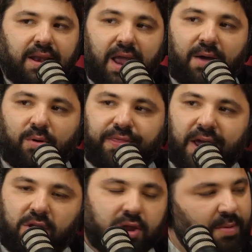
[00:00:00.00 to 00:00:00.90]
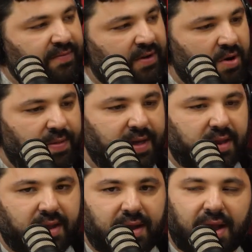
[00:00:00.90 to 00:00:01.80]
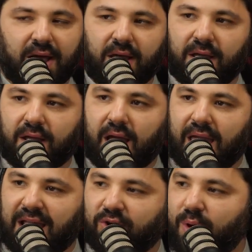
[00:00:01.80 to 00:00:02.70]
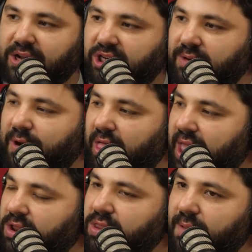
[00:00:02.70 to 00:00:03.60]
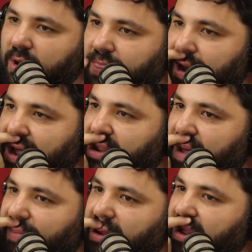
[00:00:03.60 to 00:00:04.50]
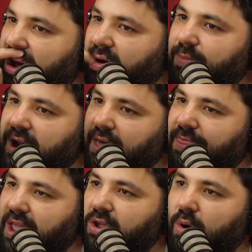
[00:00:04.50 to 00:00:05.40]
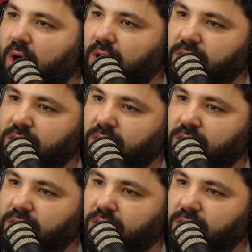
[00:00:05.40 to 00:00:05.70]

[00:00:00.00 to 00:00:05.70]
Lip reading: And yeah, well, thank you so much for doing this. And I had questions, but I'll answer them on the next episode. But thank you all